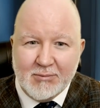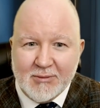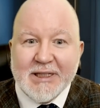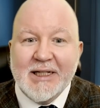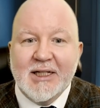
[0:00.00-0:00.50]

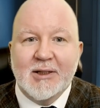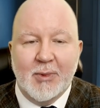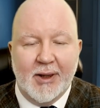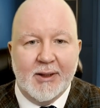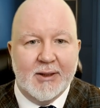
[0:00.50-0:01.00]
six
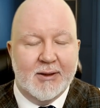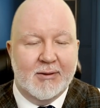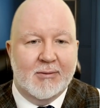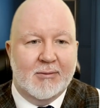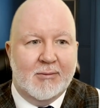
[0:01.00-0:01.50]
months.
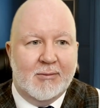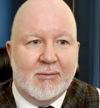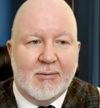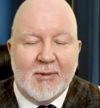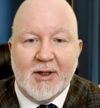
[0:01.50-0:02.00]

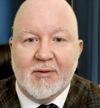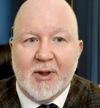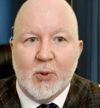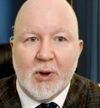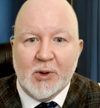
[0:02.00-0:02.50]
If
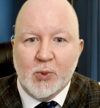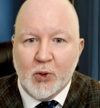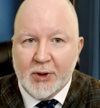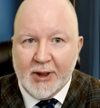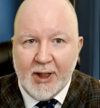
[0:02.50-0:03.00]
they want more, they